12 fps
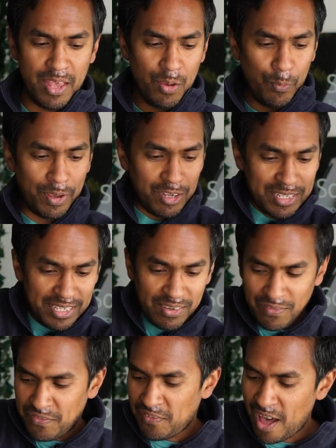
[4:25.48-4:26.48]
we got
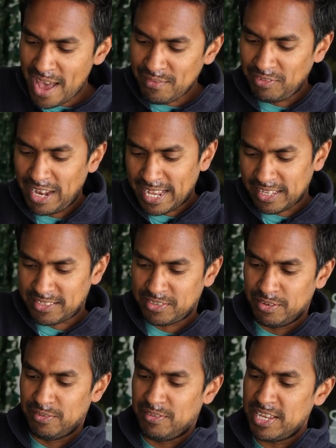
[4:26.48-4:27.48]
5
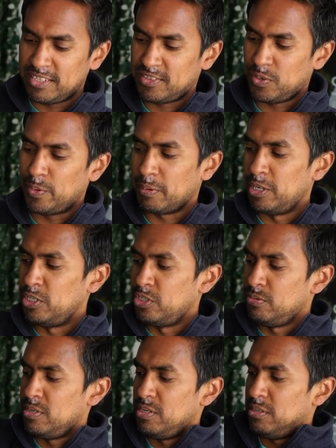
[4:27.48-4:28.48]
lengths of this. So what I'm going to
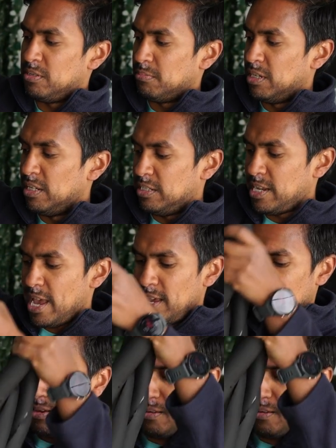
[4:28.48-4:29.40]
do is I'm going to take